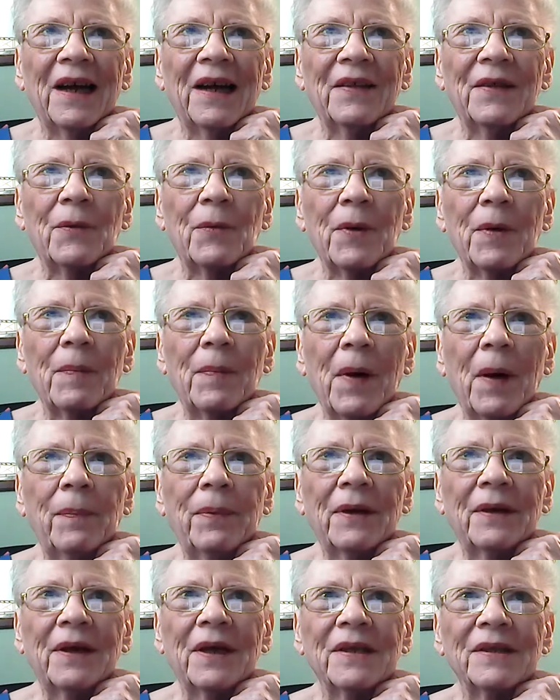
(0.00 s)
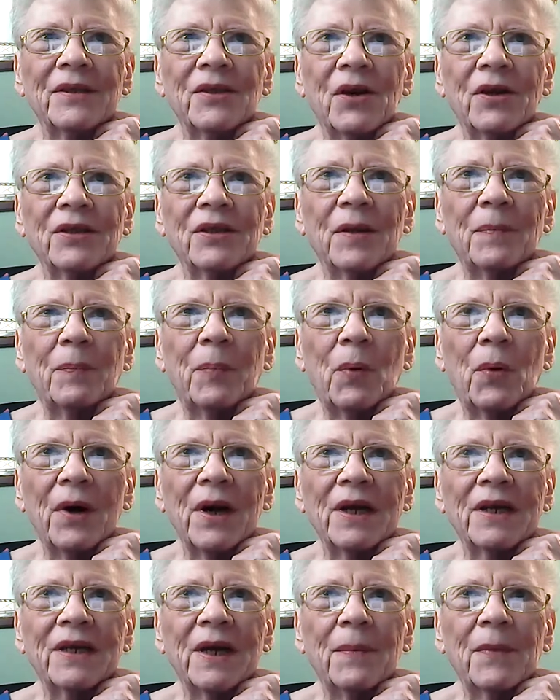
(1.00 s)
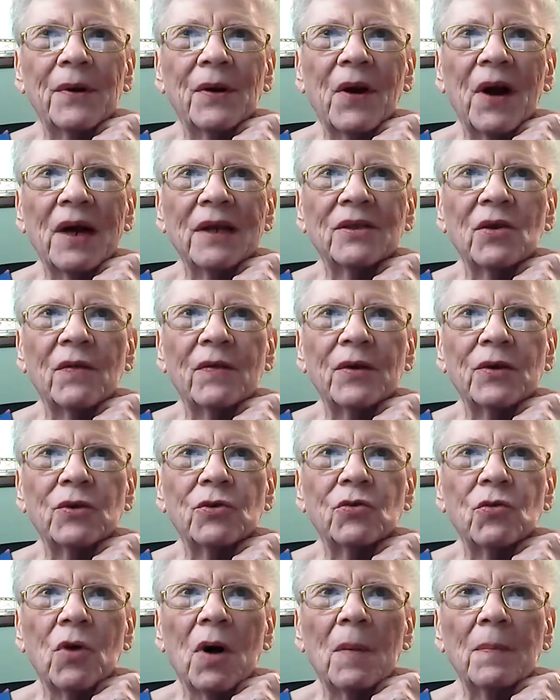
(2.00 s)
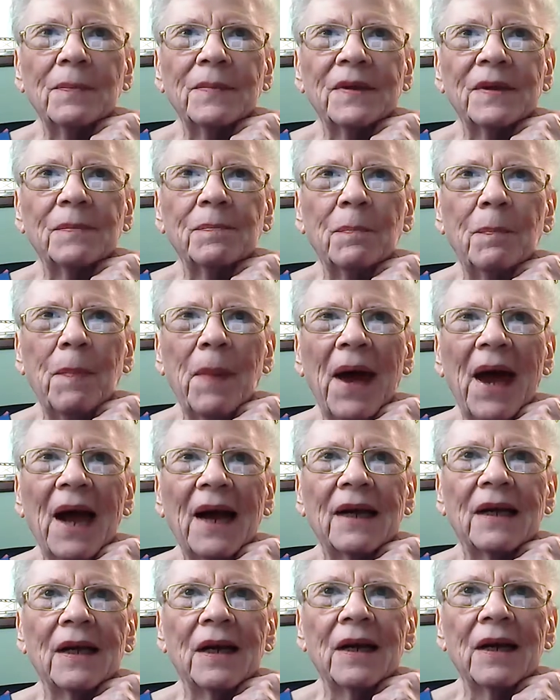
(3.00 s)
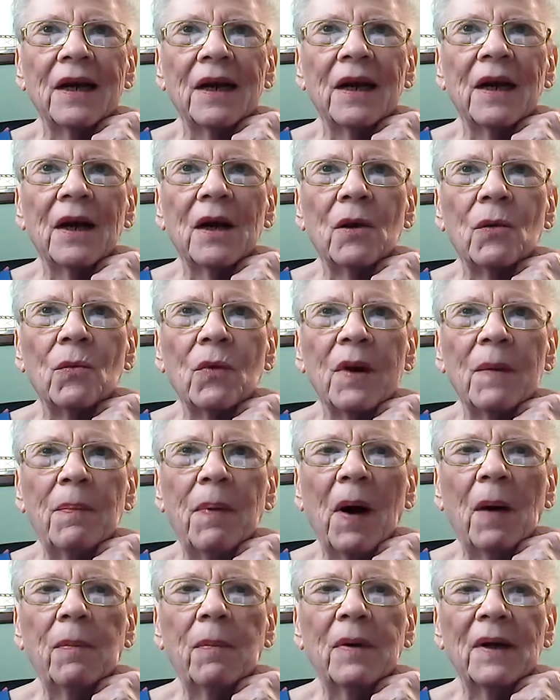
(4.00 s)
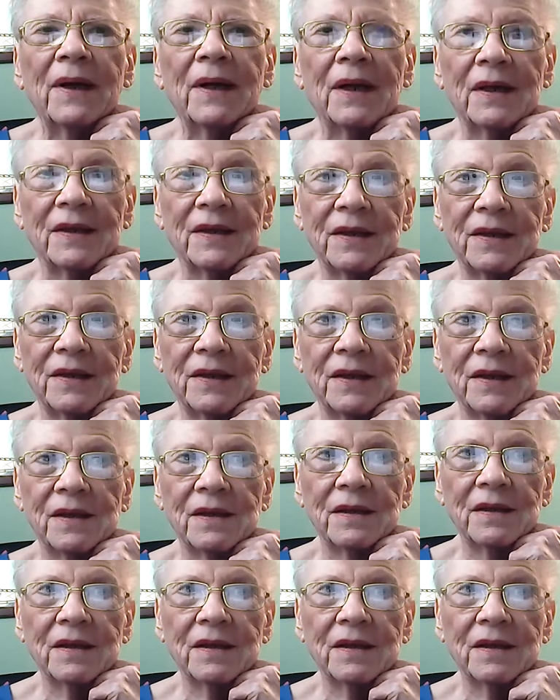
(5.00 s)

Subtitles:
The Republicans are supporting Democrats over Trump's backed Republicans.